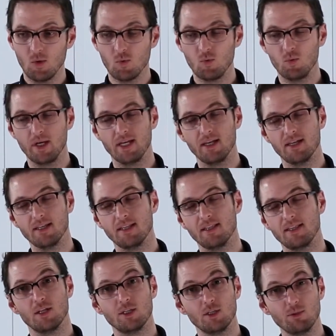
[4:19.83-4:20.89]
with
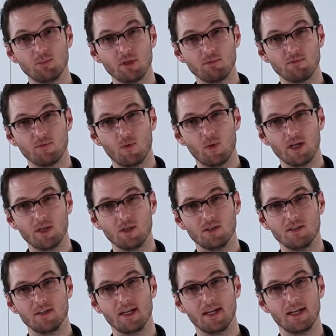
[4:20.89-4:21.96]
aluminum
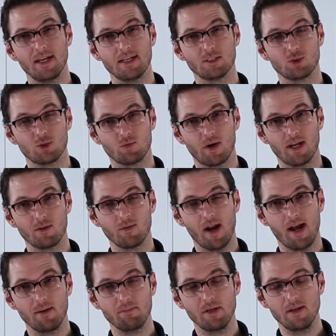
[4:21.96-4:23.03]
foil and saran
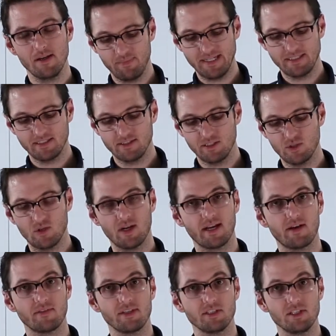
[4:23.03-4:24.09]
wrap. Basically, you cut
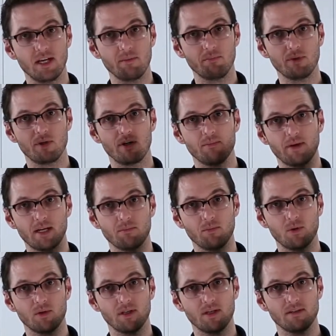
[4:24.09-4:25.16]
out the shape you're gonna make a
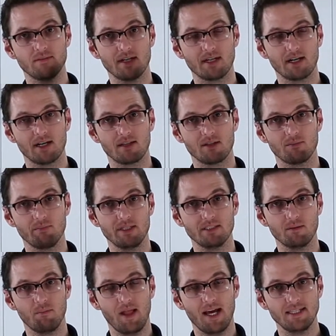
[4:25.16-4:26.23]
mold of. I cut a little
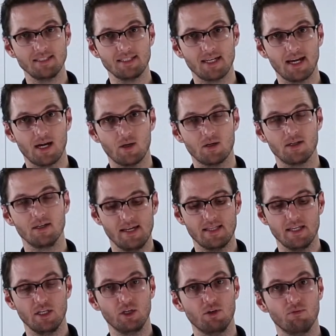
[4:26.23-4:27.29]
piece of plastic out,
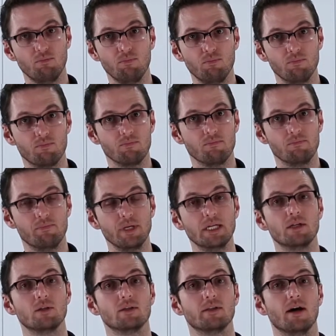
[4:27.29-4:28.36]
and then you
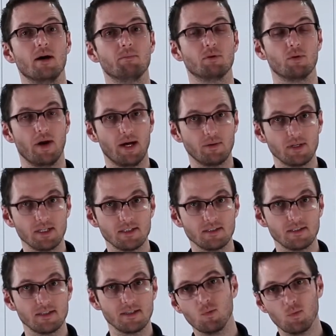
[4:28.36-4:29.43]
build up around
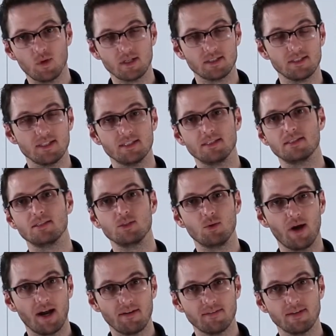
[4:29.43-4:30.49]
it. Once
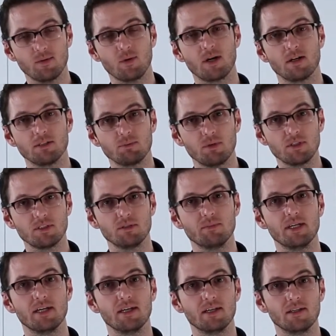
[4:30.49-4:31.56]
you have it where it's supposed to
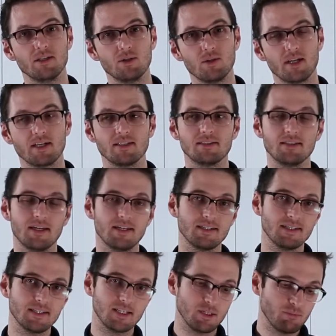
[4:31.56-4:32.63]
be, you let it
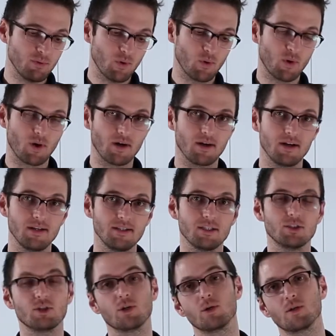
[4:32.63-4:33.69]
sit, and then you pour
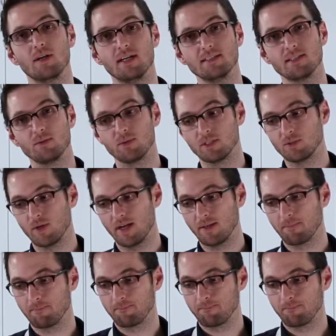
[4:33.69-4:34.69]
the sugar glass in when it's ready.